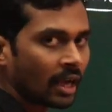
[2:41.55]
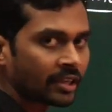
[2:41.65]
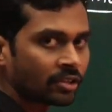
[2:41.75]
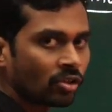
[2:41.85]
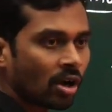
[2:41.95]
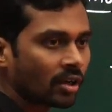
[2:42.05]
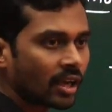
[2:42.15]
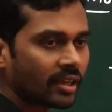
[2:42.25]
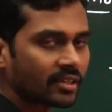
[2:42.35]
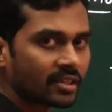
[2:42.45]
I should not
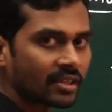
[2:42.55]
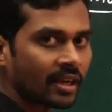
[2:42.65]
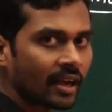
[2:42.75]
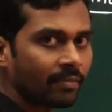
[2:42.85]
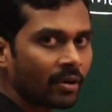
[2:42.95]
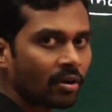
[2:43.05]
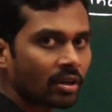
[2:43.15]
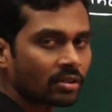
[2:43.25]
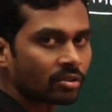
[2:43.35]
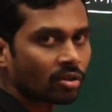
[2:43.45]
take 6 and 9
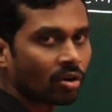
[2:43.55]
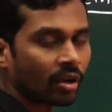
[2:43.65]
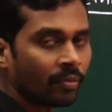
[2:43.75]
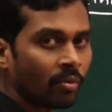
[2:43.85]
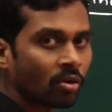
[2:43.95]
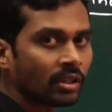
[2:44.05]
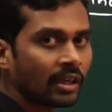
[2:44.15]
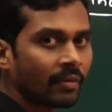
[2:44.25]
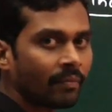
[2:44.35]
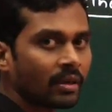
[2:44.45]
because in both the
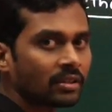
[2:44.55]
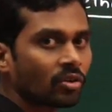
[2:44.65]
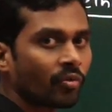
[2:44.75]
numbers,